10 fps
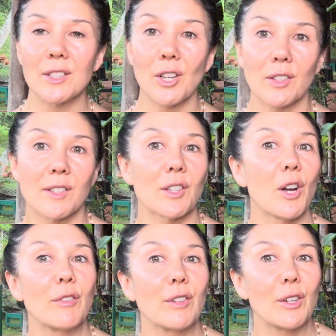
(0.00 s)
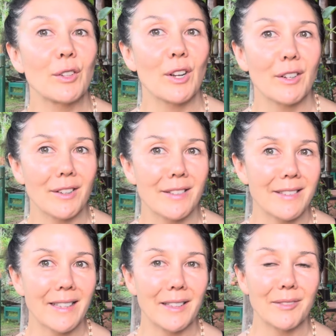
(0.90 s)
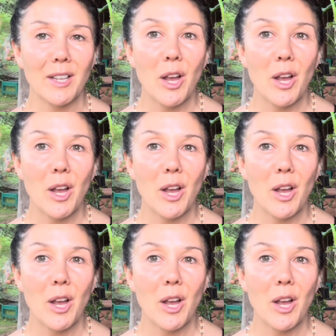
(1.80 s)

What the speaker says: toxic overload on our skin.